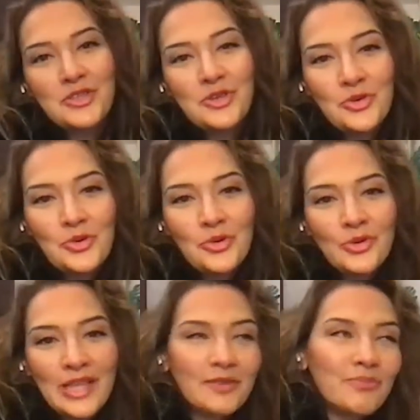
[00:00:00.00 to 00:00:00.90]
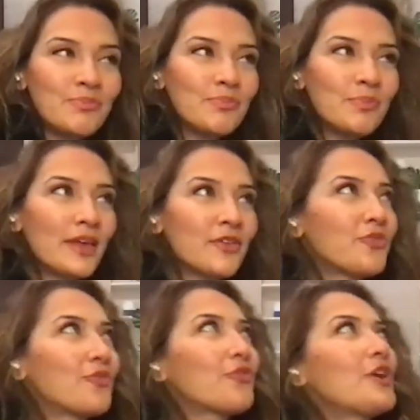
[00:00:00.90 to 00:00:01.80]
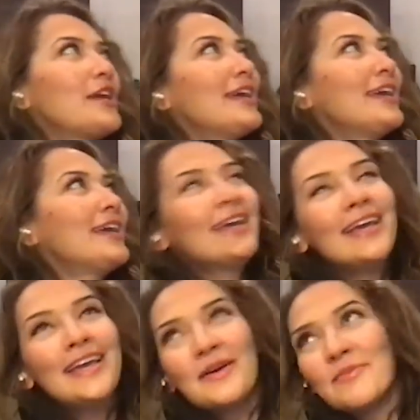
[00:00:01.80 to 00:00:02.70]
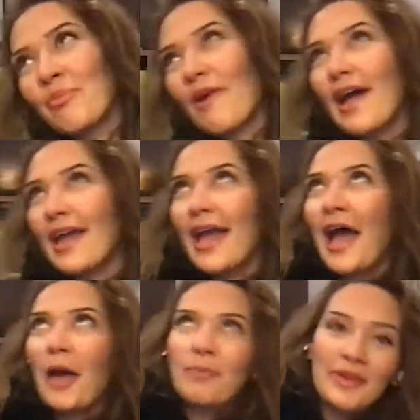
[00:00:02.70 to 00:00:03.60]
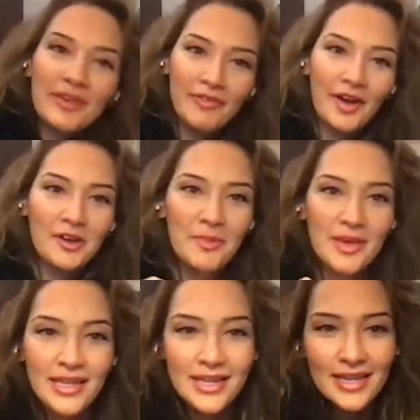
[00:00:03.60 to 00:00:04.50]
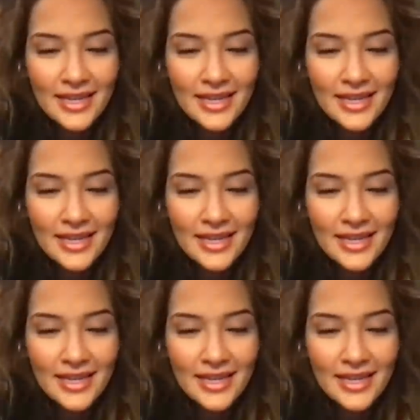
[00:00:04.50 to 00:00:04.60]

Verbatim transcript: new like like free bright happy environment